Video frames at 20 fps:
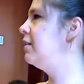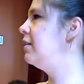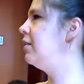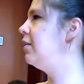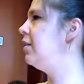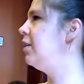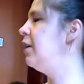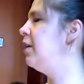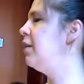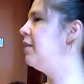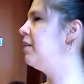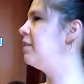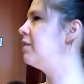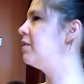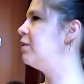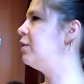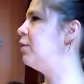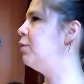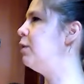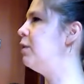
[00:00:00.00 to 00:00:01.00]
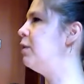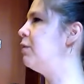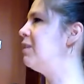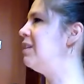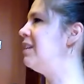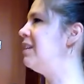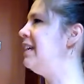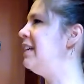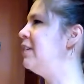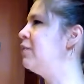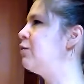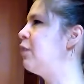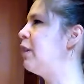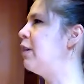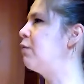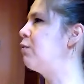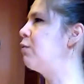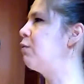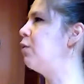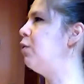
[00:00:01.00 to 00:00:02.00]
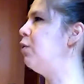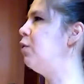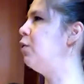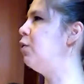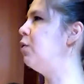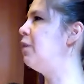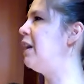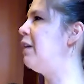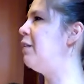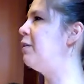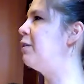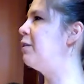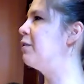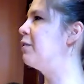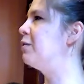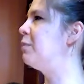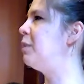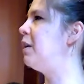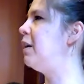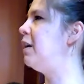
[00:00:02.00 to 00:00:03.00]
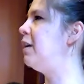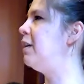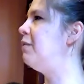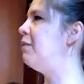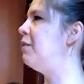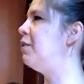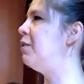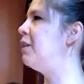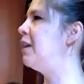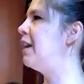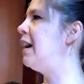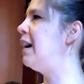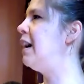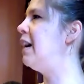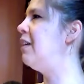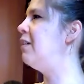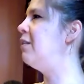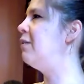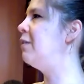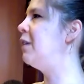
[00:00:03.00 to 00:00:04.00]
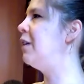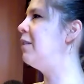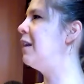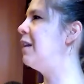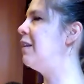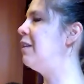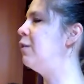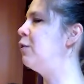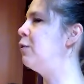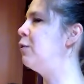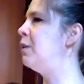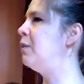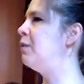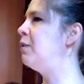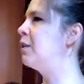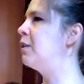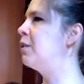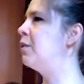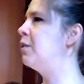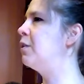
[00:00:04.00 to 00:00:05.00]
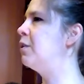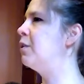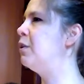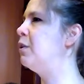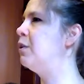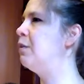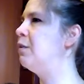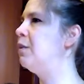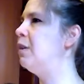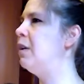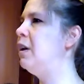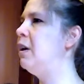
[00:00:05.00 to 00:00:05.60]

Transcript: Good. And then slowly release. Try and roll down your spine if you can. Find that little bit of a curve.